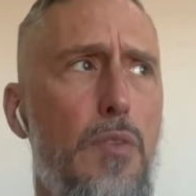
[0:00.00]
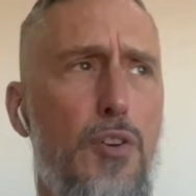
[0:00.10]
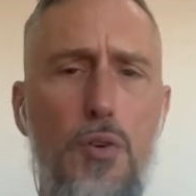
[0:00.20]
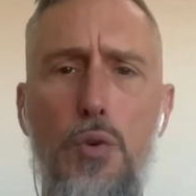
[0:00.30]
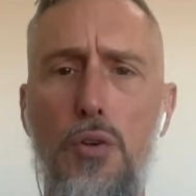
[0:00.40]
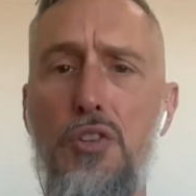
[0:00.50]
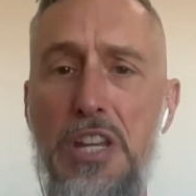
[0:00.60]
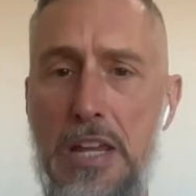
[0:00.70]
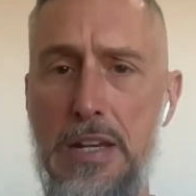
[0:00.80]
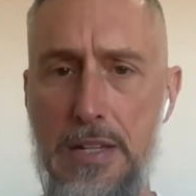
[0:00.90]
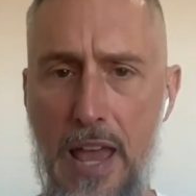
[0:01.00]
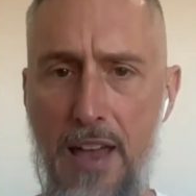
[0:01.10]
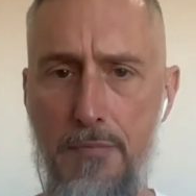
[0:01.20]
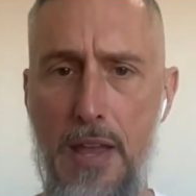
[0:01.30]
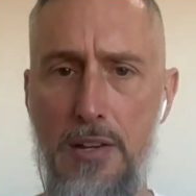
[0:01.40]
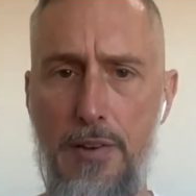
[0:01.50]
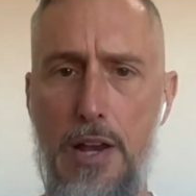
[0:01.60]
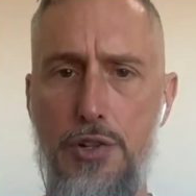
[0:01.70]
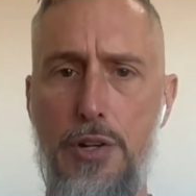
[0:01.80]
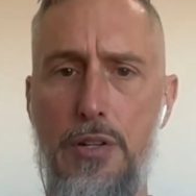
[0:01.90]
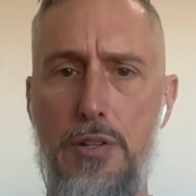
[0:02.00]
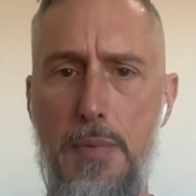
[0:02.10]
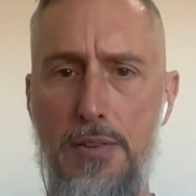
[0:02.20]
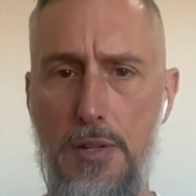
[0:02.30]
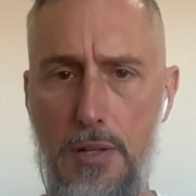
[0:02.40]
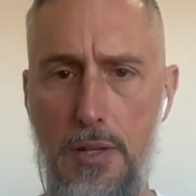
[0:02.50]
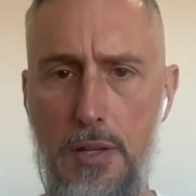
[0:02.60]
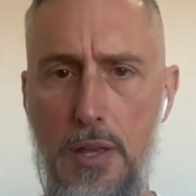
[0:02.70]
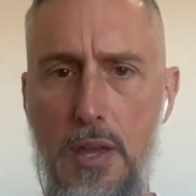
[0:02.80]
there's a real need to have manufacturing domestically.